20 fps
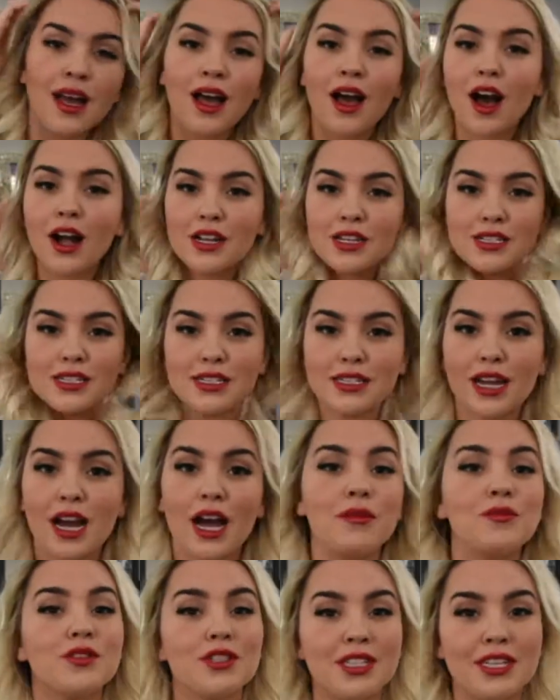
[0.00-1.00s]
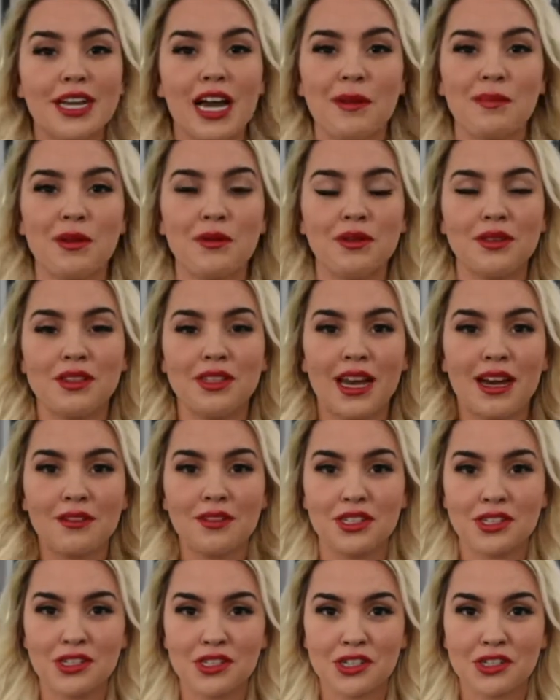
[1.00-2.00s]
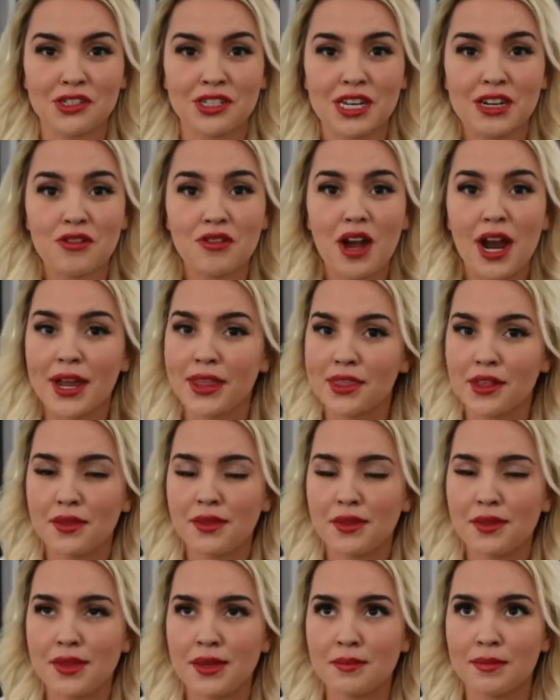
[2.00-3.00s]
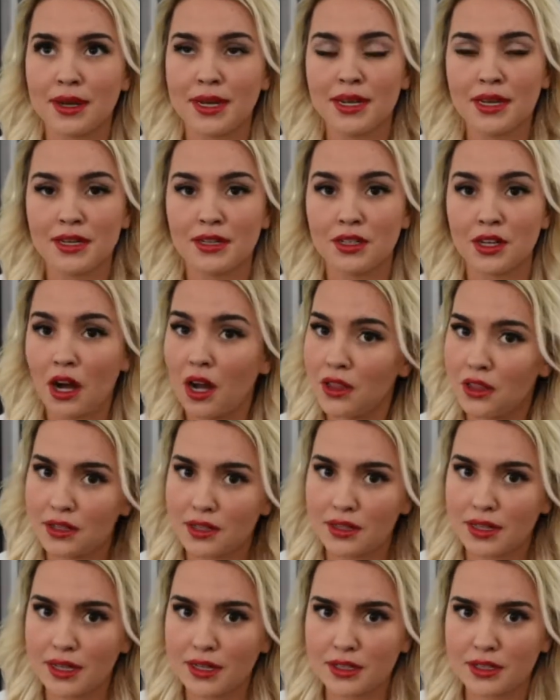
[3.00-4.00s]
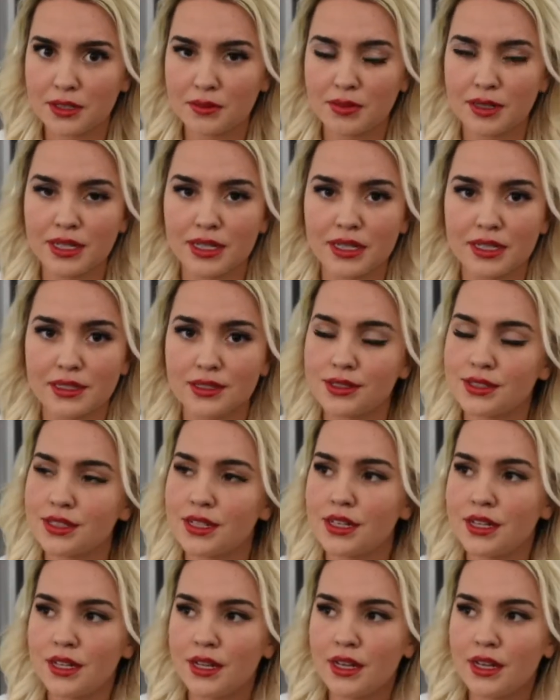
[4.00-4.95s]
honestly, I'm really happy with how these turned out. I thought that they might not look that good because